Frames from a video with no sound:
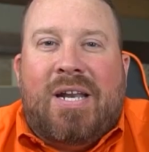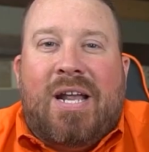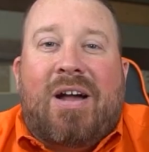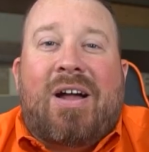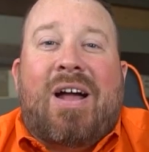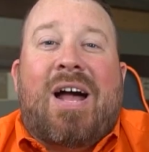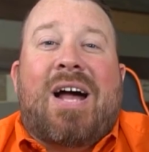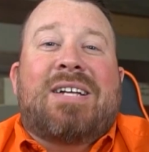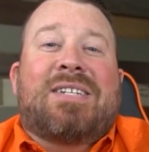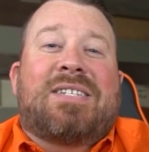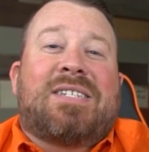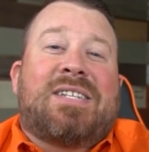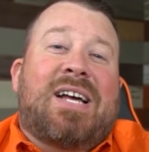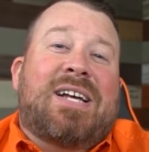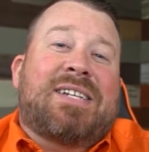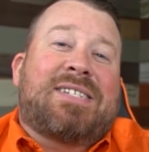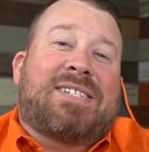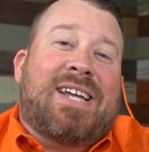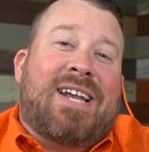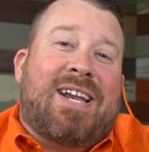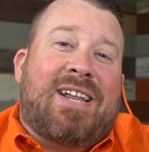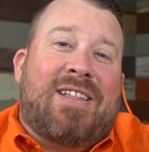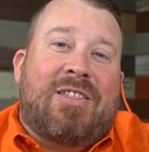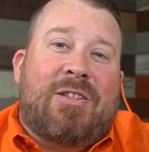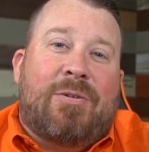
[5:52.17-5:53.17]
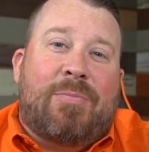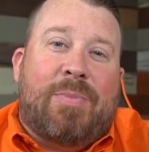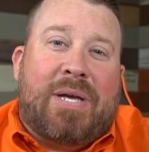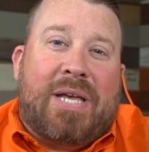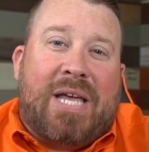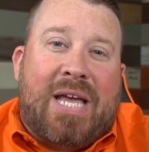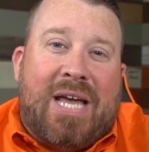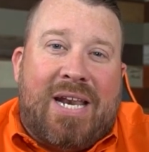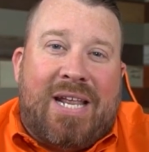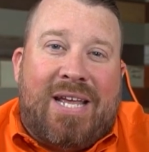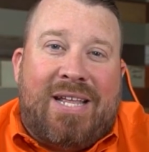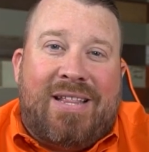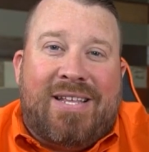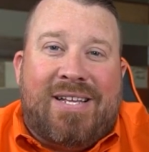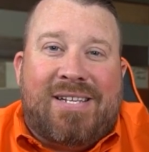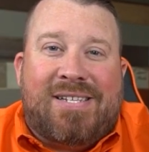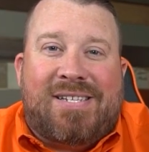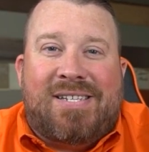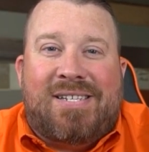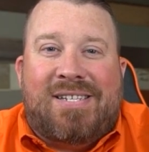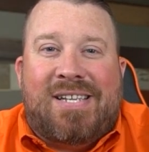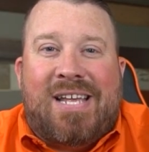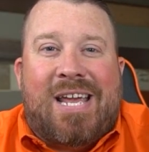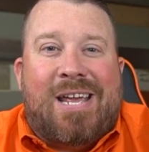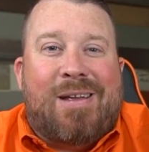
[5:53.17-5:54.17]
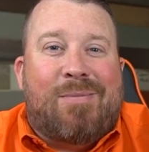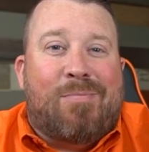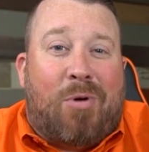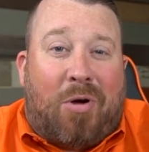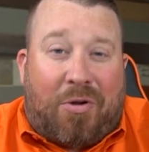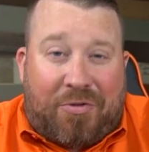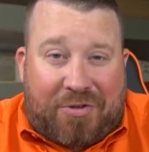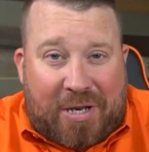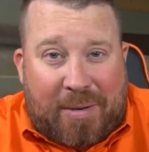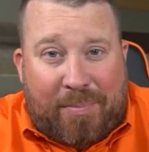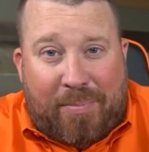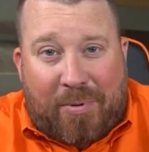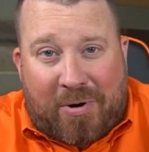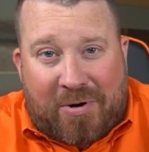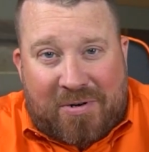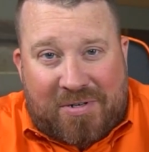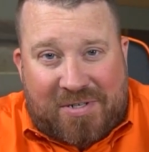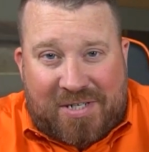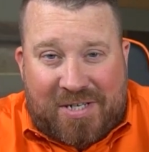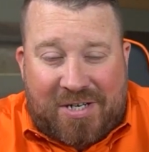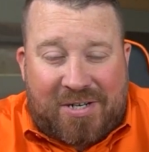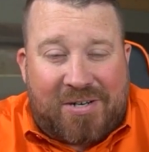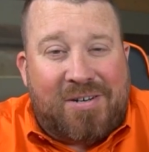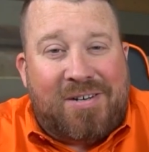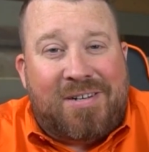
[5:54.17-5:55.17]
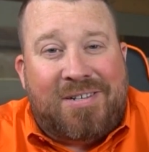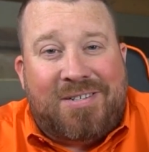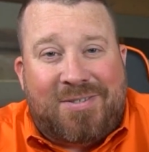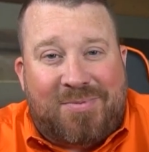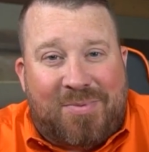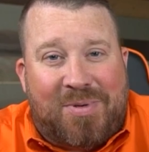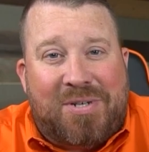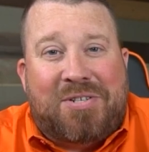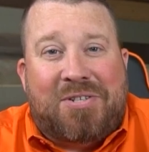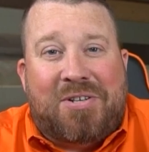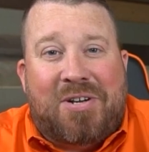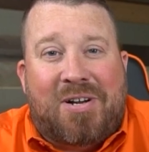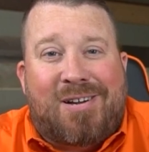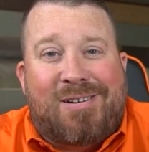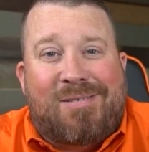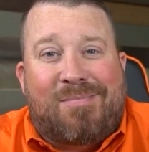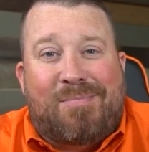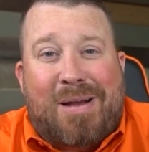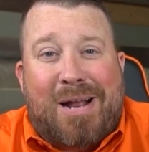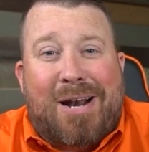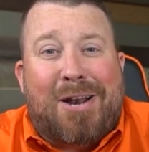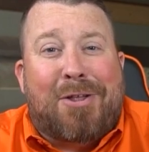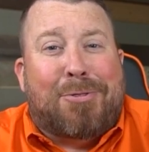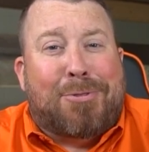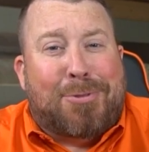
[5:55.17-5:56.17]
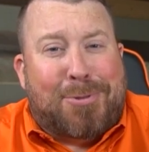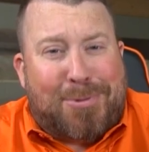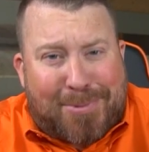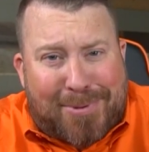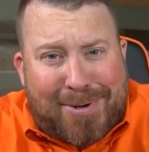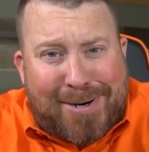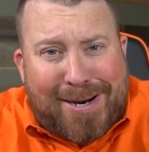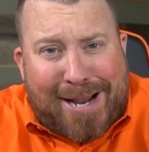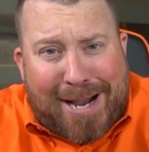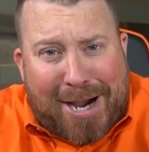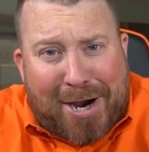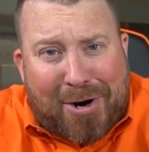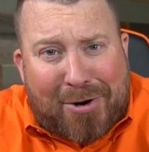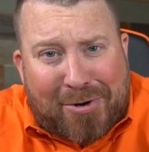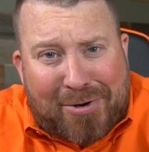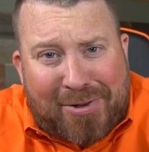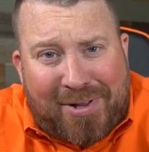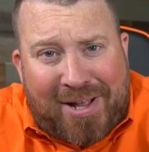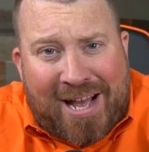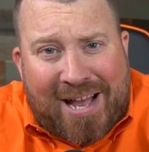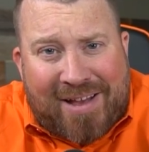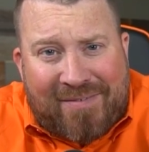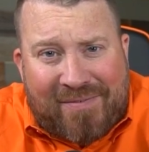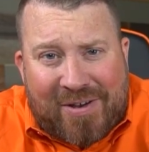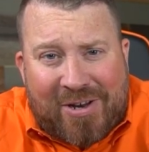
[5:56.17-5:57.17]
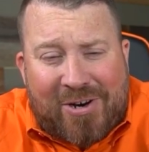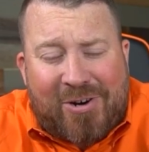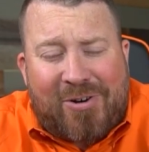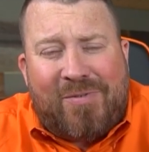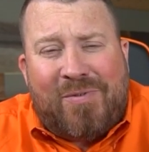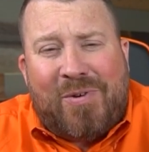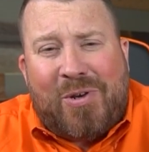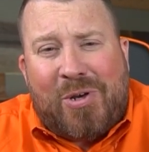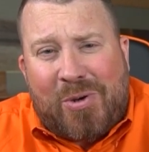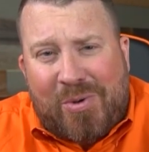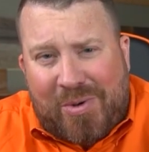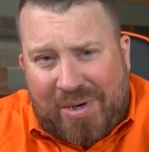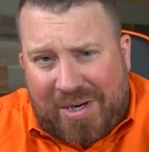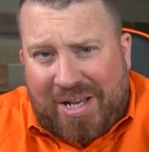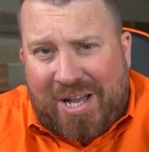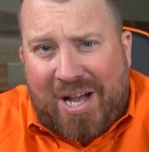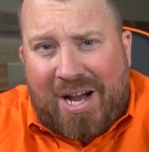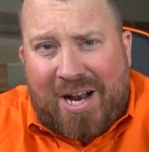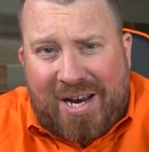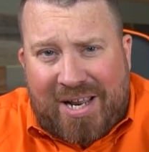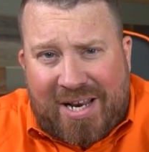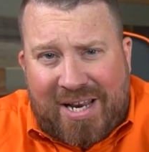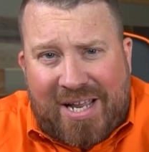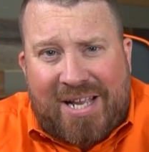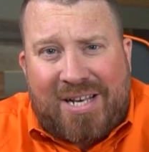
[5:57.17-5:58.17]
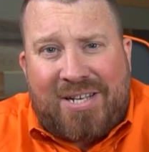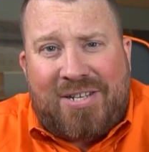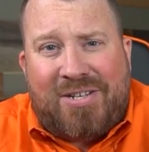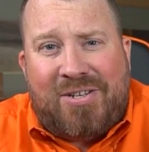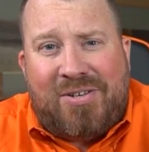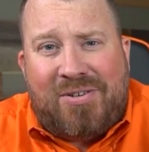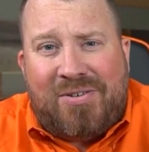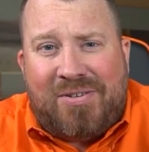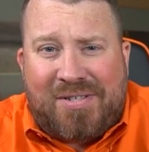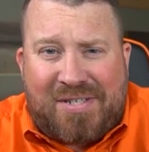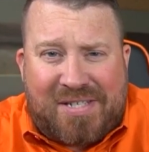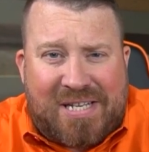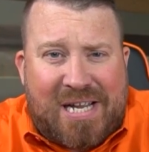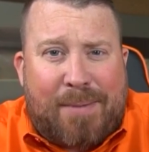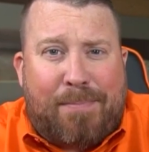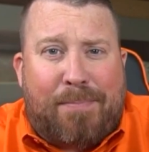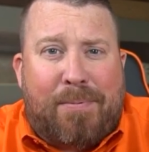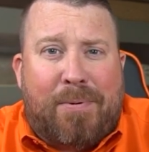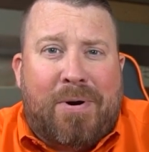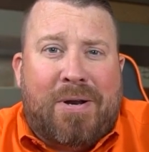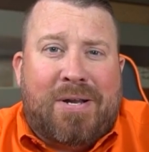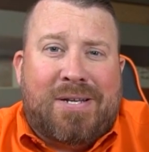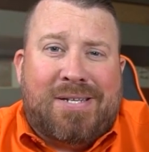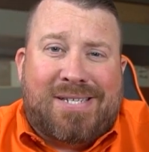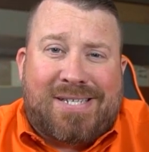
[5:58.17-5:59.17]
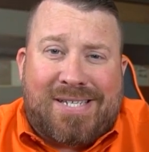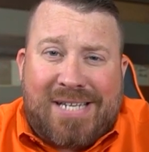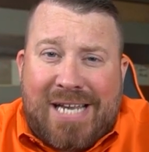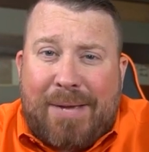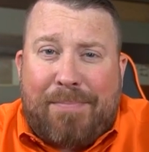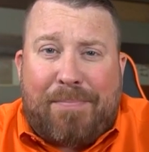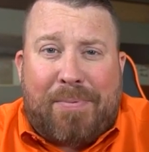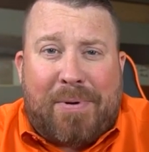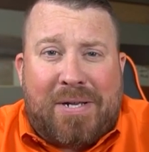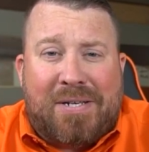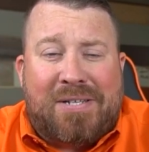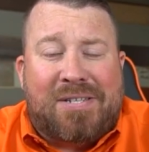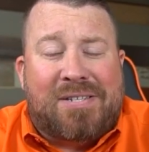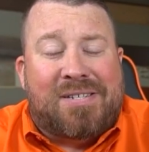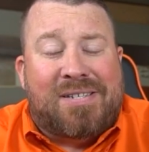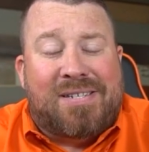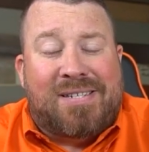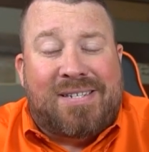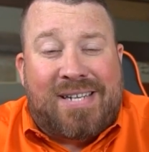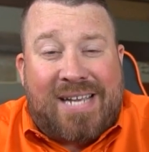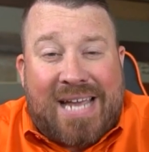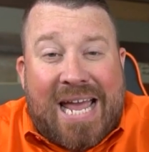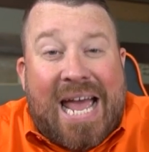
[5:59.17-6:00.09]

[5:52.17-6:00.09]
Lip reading: Now, guys, as I said in the beginning, this is a multi-part series. We took about a three-hour live interview and cut it into separate snippets and